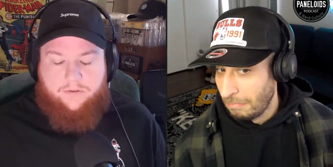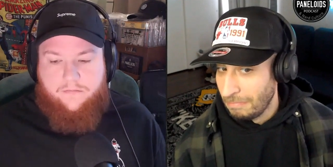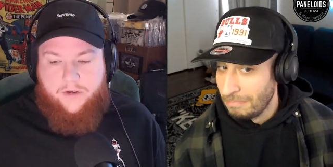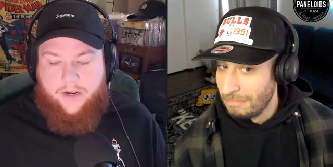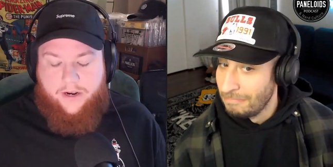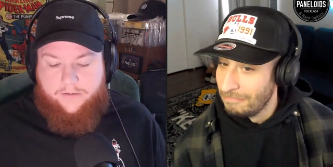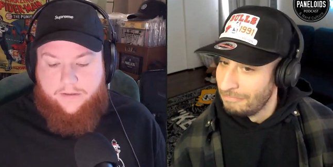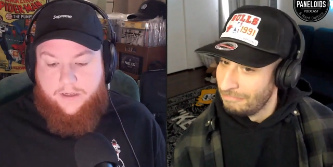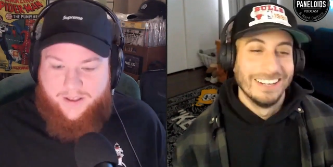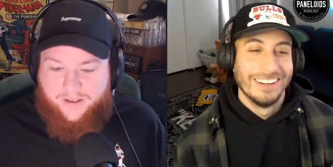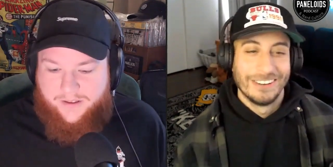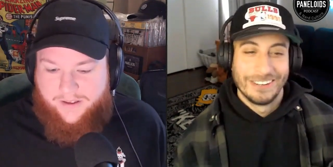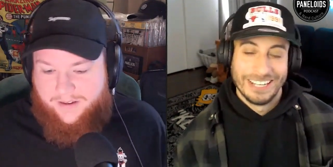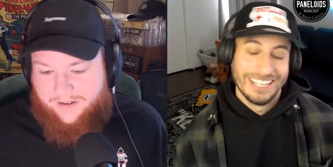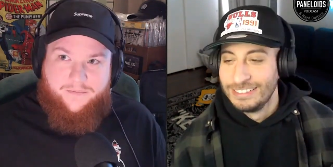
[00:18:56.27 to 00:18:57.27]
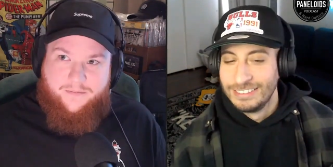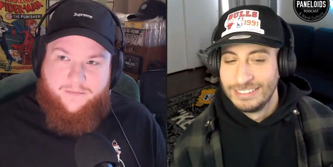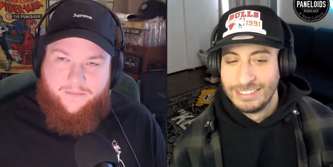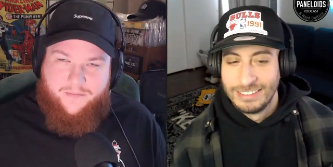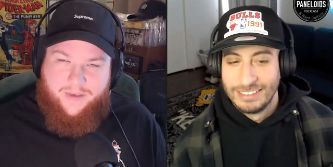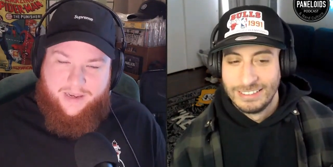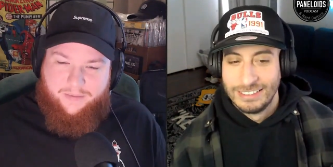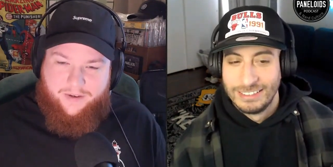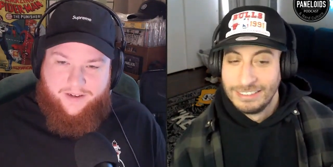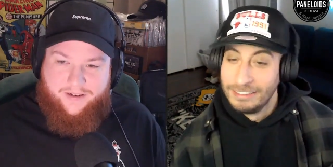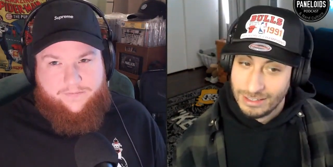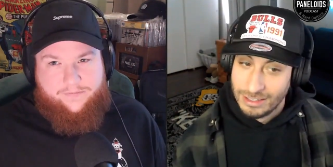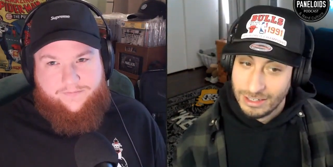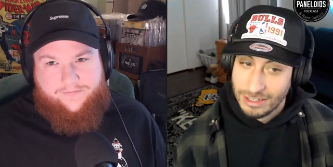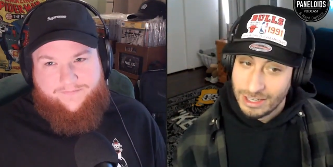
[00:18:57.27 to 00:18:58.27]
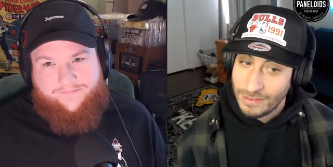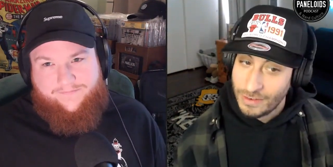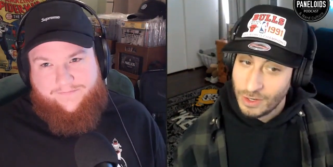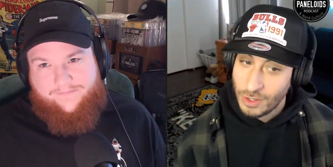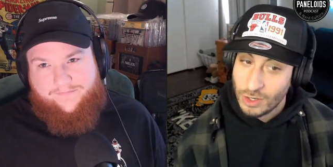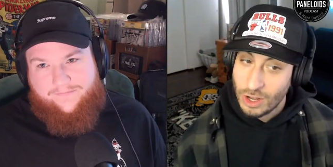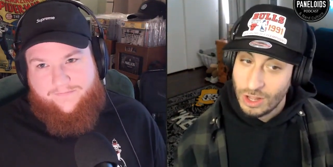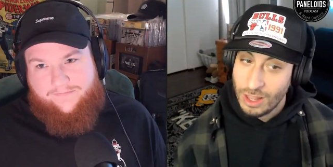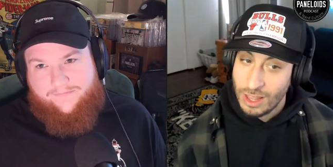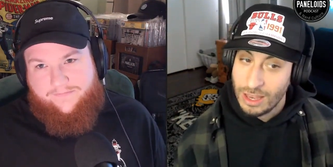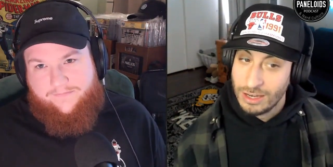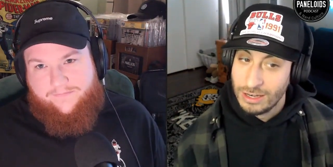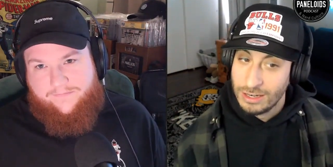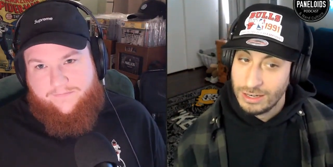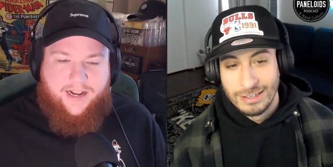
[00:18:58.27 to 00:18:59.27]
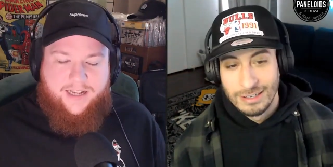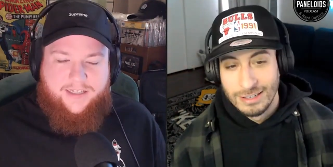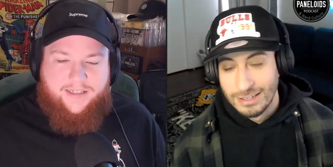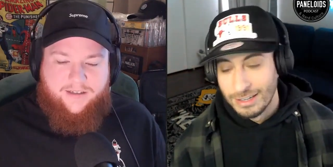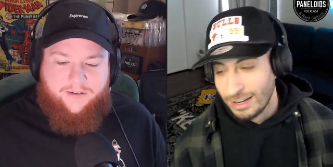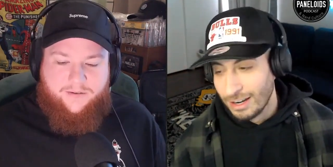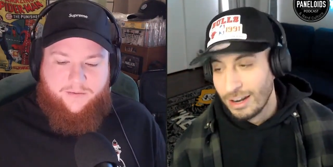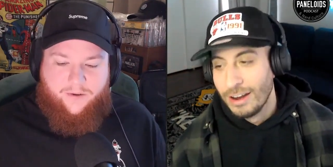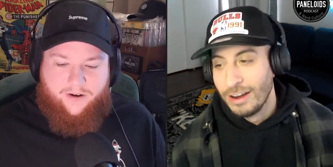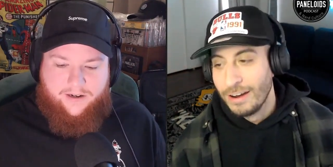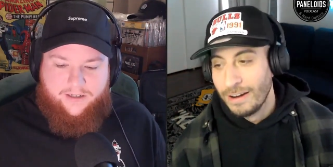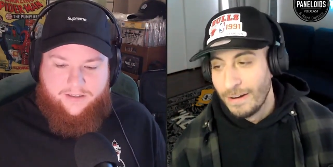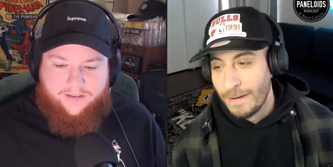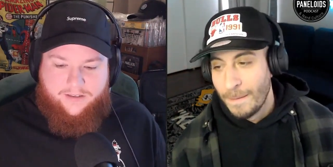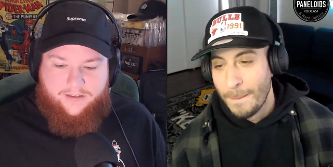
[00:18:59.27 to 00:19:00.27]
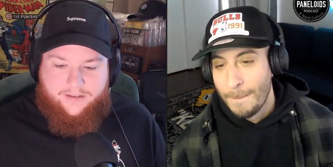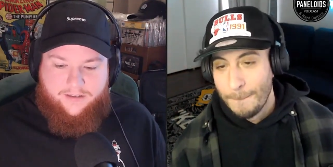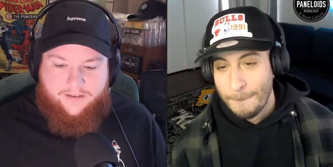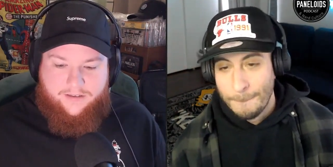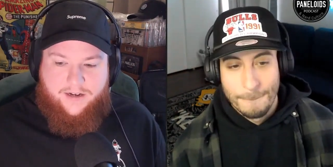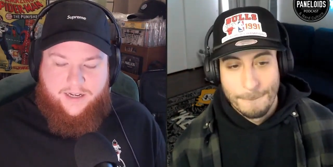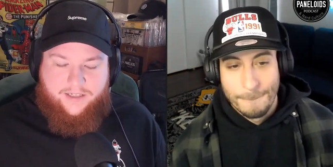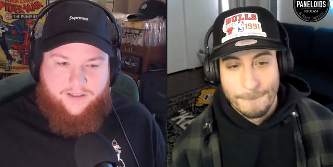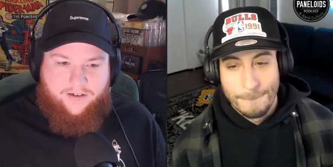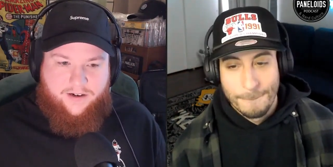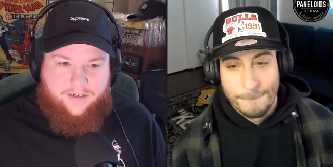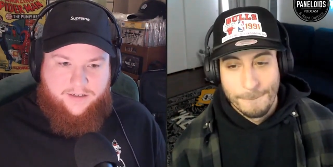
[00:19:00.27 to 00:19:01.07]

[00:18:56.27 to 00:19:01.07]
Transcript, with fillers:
Speaker 1: No. Okay. Maybe. Does have a good jawline. I still want Oscar